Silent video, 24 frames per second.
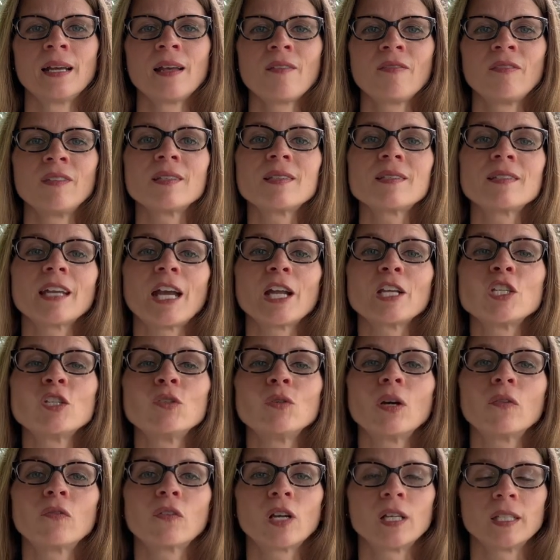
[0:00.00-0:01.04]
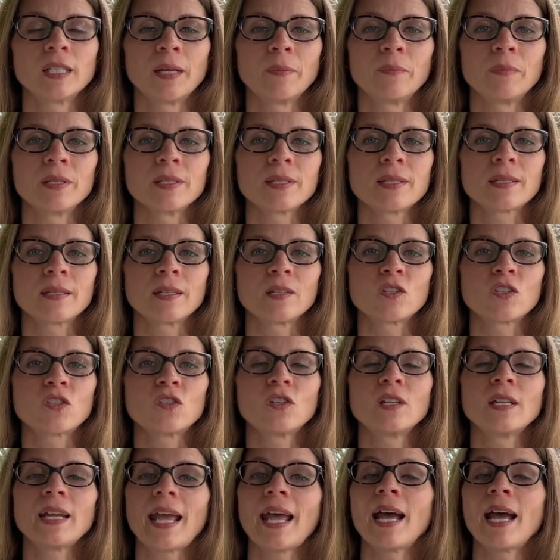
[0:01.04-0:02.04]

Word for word: This statue of Columbus that stood